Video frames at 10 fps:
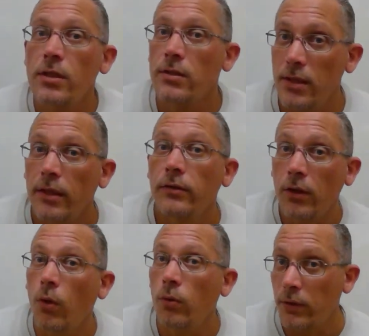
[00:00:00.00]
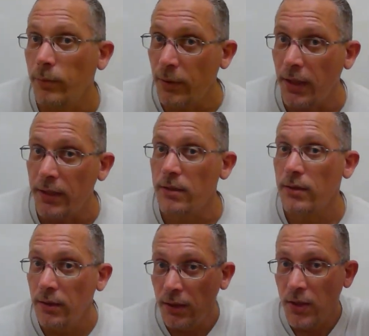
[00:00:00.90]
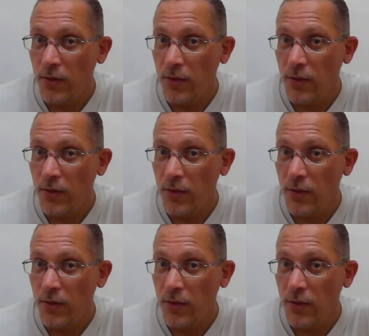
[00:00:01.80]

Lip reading: just there to hold the place.